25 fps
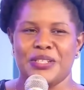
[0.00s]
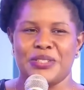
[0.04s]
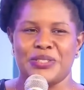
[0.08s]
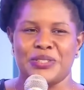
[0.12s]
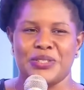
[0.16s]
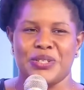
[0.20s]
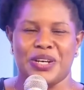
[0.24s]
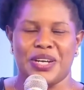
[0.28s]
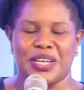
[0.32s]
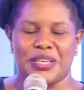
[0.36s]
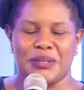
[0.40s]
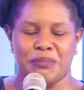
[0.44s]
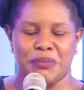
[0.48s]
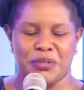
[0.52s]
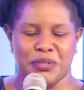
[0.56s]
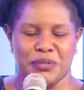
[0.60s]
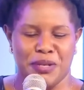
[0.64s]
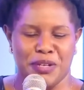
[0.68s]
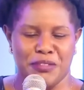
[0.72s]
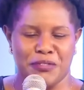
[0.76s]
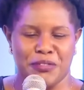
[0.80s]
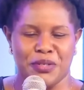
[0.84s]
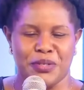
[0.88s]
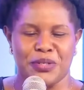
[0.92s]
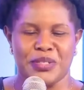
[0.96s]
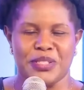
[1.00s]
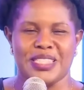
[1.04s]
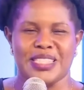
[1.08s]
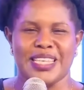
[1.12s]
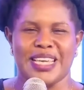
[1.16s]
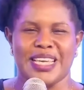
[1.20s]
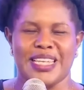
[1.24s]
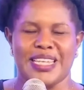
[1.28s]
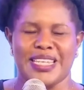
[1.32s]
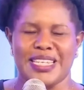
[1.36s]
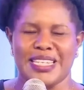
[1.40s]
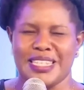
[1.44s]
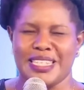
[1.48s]
So I put my phone on
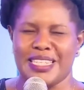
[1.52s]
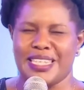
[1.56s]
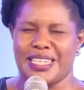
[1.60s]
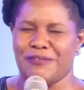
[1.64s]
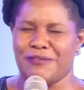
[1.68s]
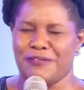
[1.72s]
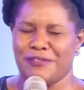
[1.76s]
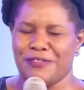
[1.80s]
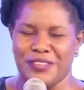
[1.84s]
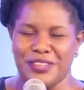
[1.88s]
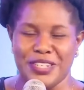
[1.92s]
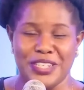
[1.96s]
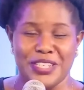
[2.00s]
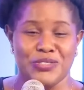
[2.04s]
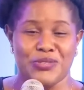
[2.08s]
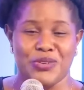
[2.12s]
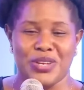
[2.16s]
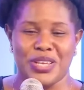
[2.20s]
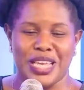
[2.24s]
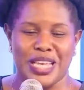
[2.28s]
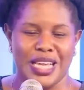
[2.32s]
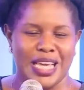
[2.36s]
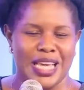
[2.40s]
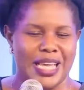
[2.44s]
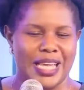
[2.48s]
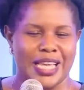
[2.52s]
silent. The phone is ringing.